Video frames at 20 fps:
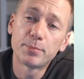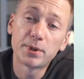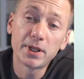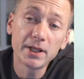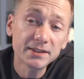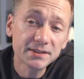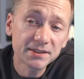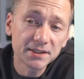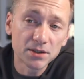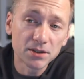
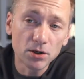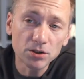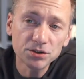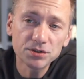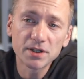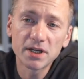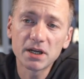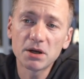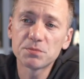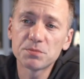Plus, it
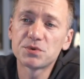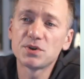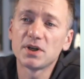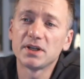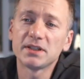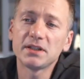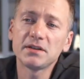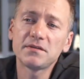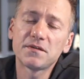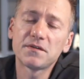also helps you
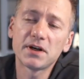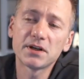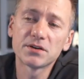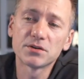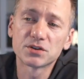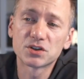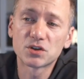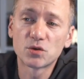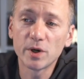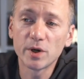identify
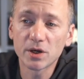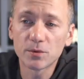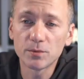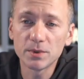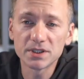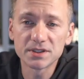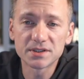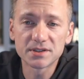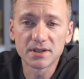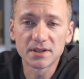those quick
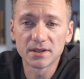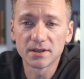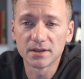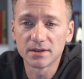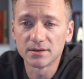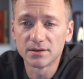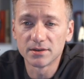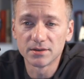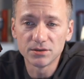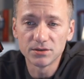wins,
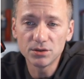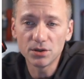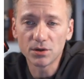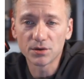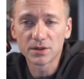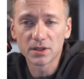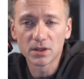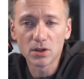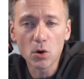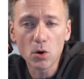the
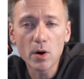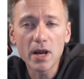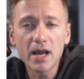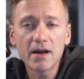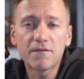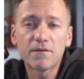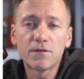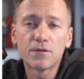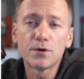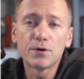low
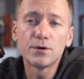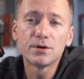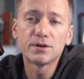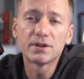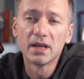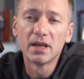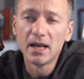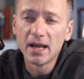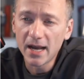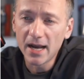
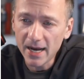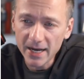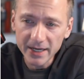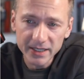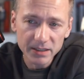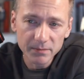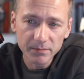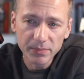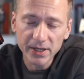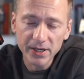effort, high
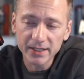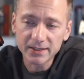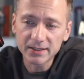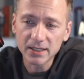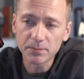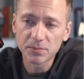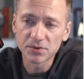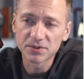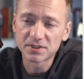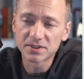impact
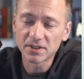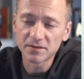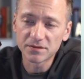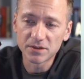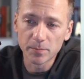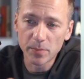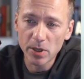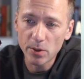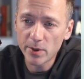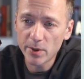type of stuff,
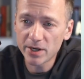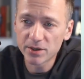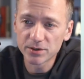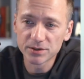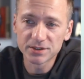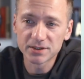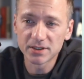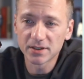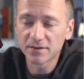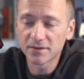the
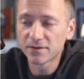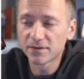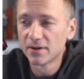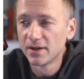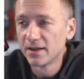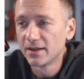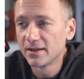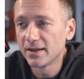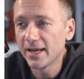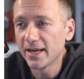Pareto stuff,
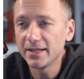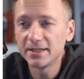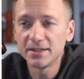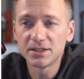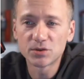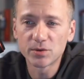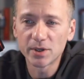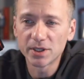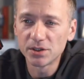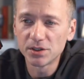
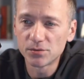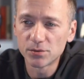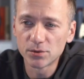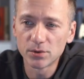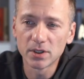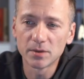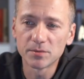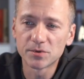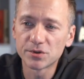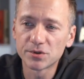80-20
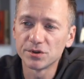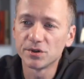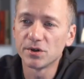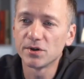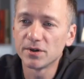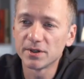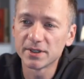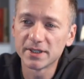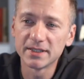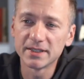rule, I'm sure you
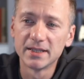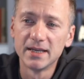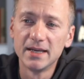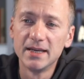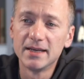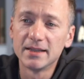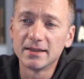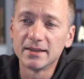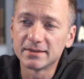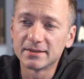heard it.
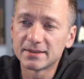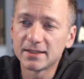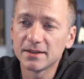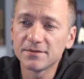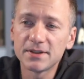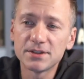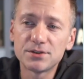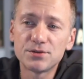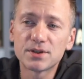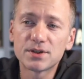The
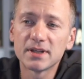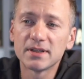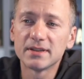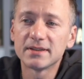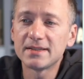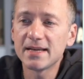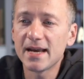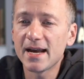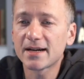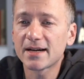stuff that you can
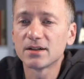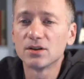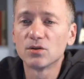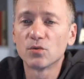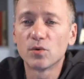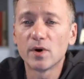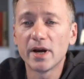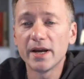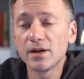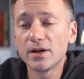
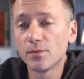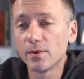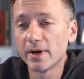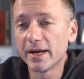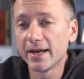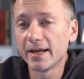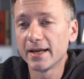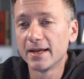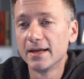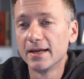tackle right
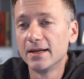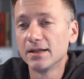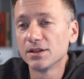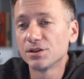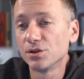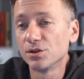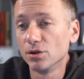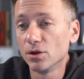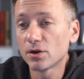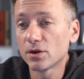away
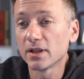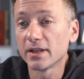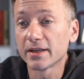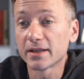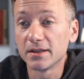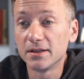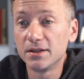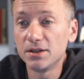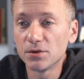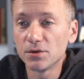to look
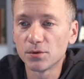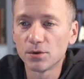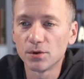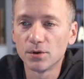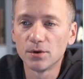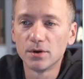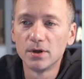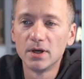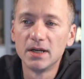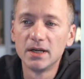like a
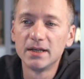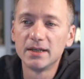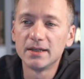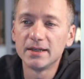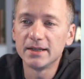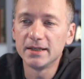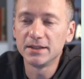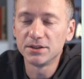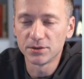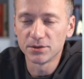hero
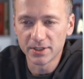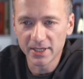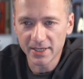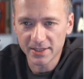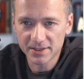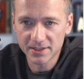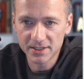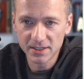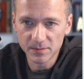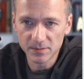in your
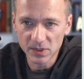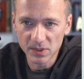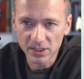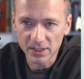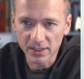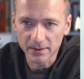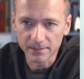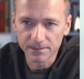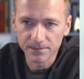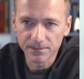next team
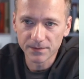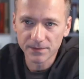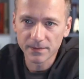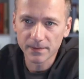meeting.